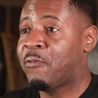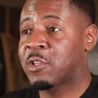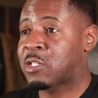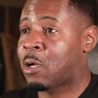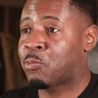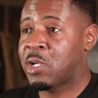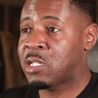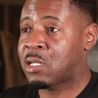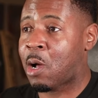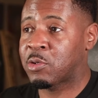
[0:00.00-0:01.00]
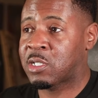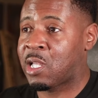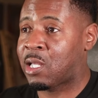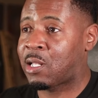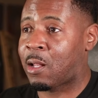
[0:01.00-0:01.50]
For some reason, I was
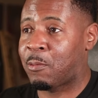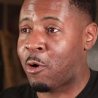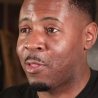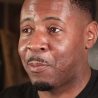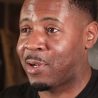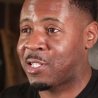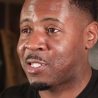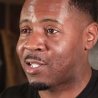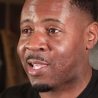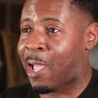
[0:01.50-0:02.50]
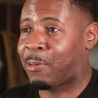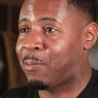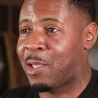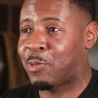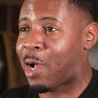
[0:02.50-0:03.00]
thinking that all the money should have came
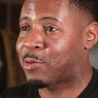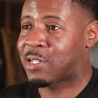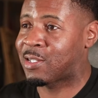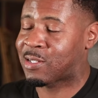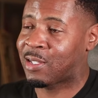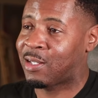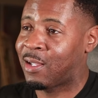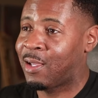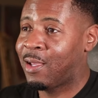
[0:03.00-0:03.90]
to me when I was hustling.